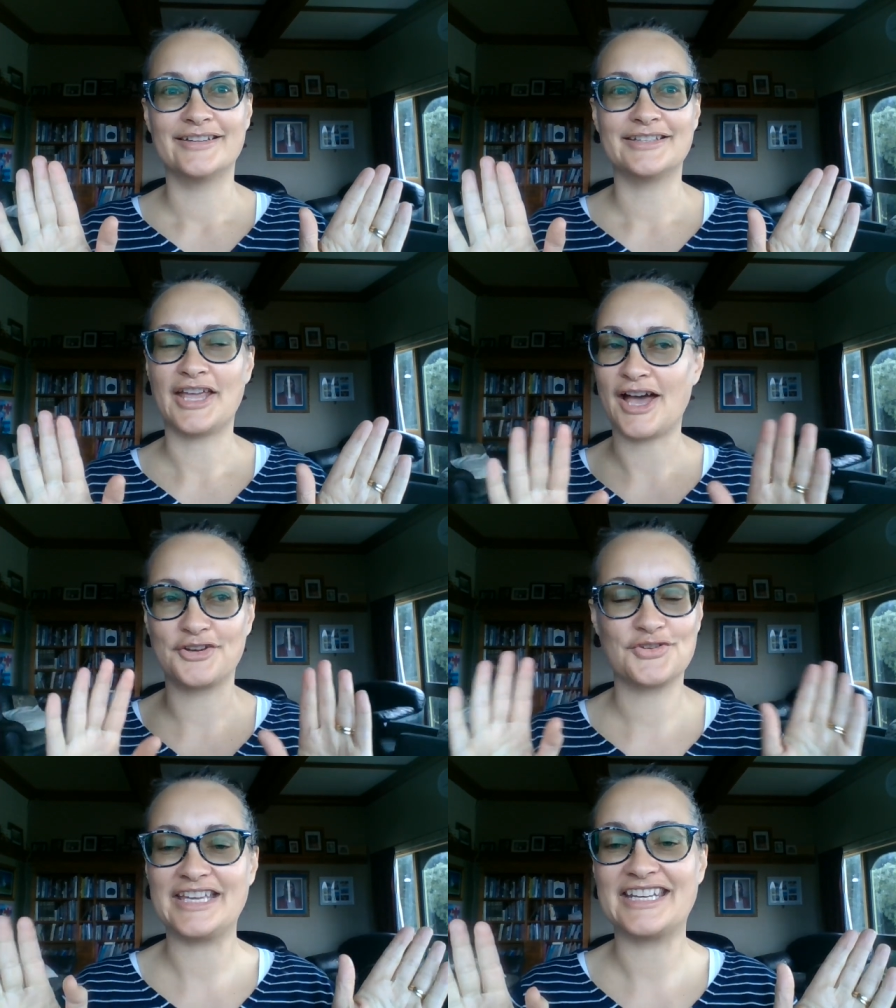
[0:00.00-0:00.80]
How do
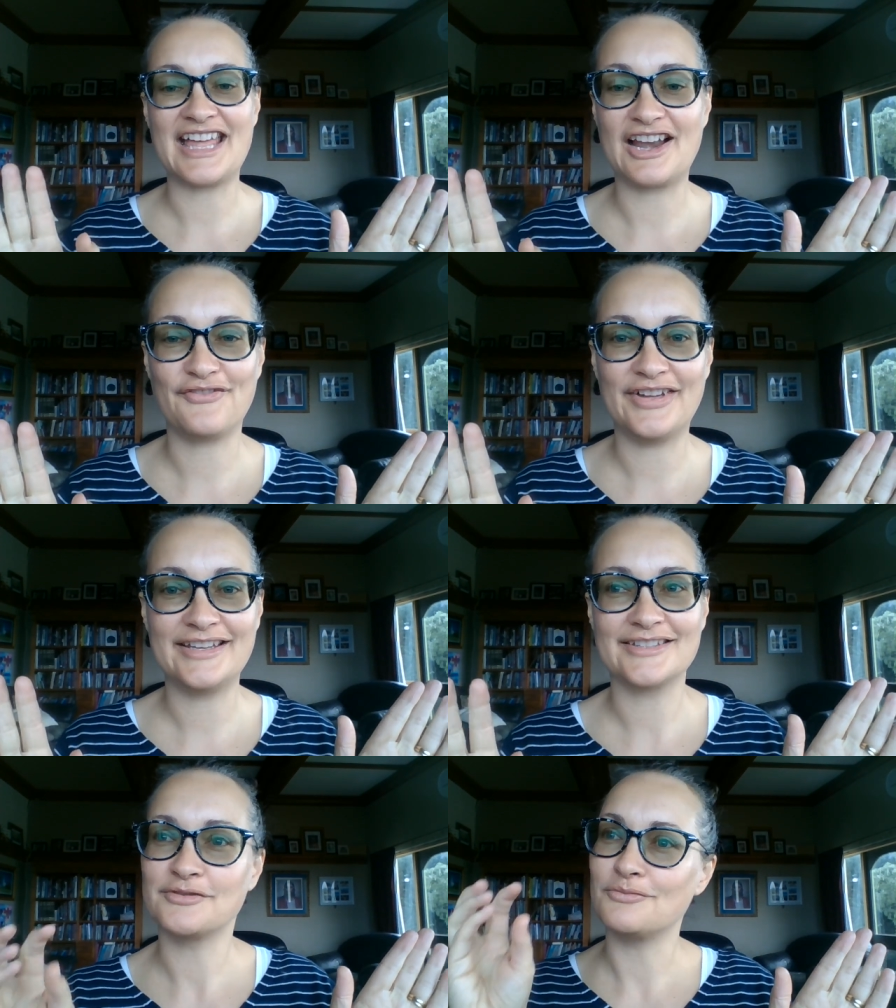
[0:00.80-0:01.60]
you eat an
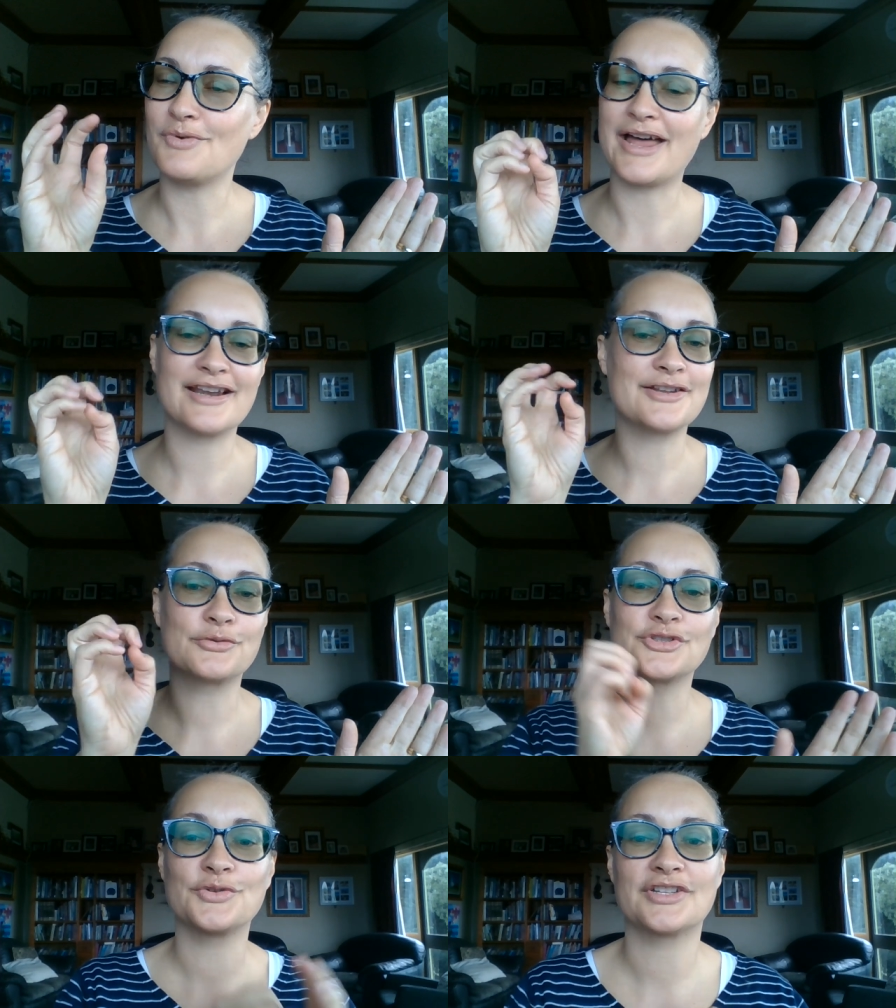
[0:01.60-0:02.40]
elephant? One little
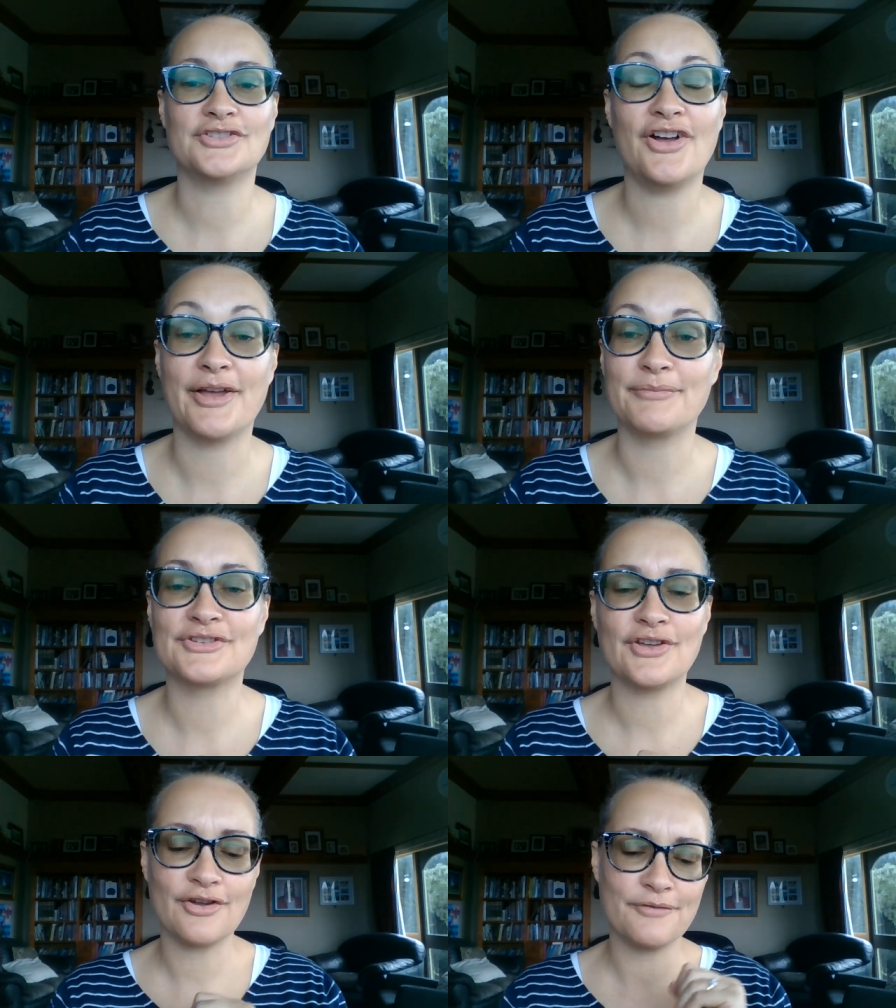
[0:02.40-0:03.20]
chew at a time.
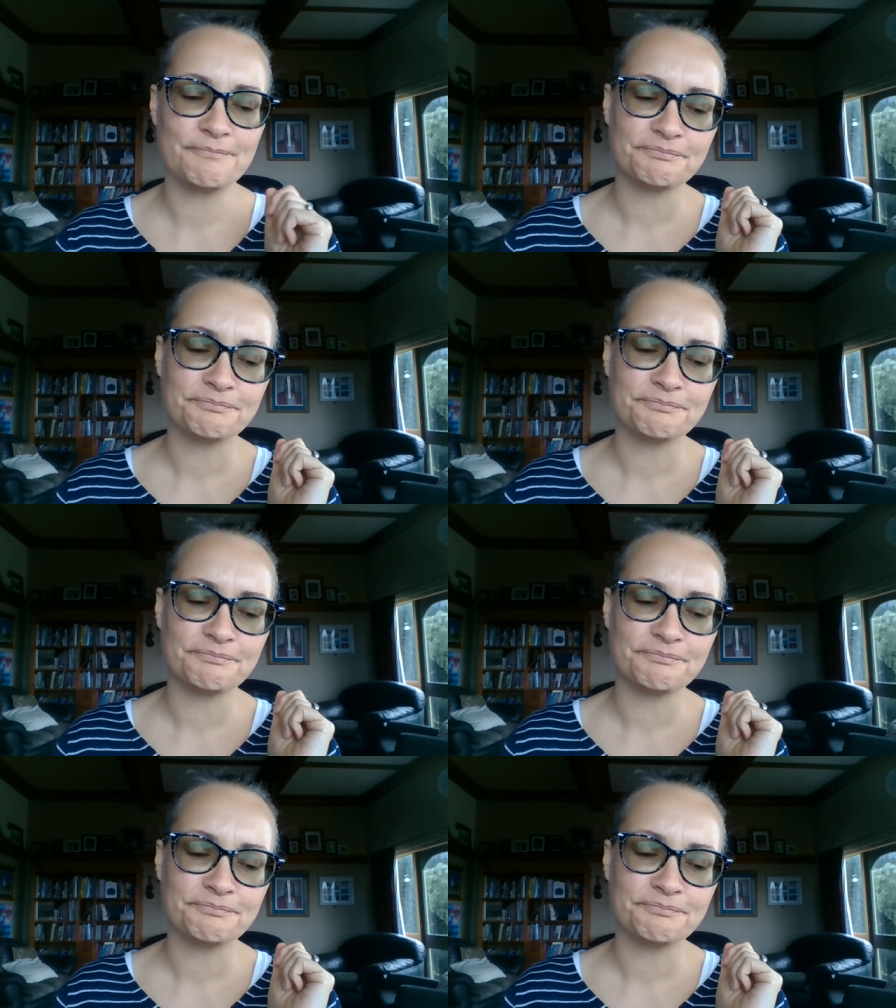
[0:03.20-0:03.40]
So